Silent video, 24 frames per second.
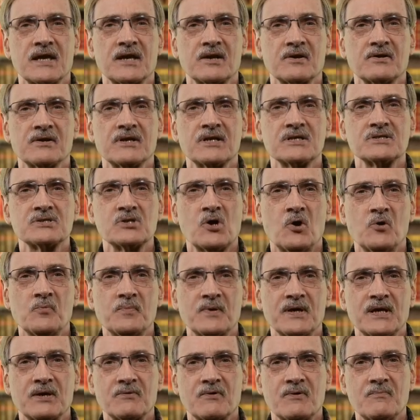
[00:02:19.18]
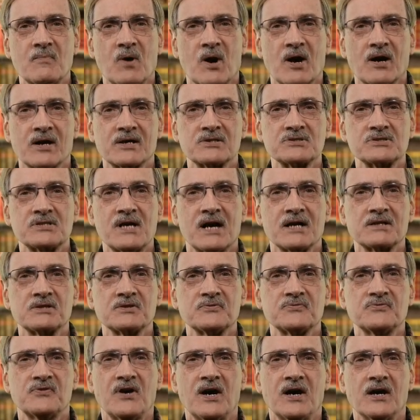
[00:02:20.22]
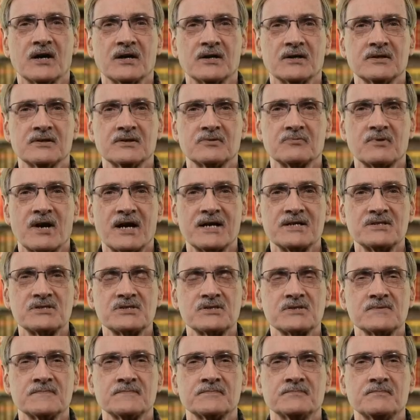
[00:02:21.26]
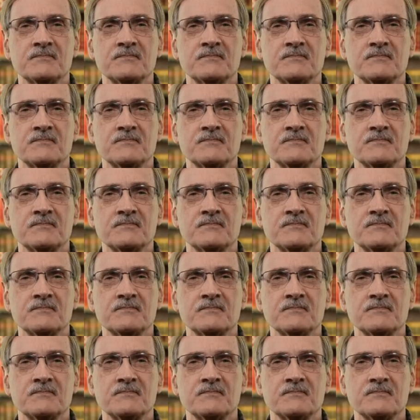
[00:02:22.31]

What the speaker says: later, in his opening remarks, Dr. Fung writes,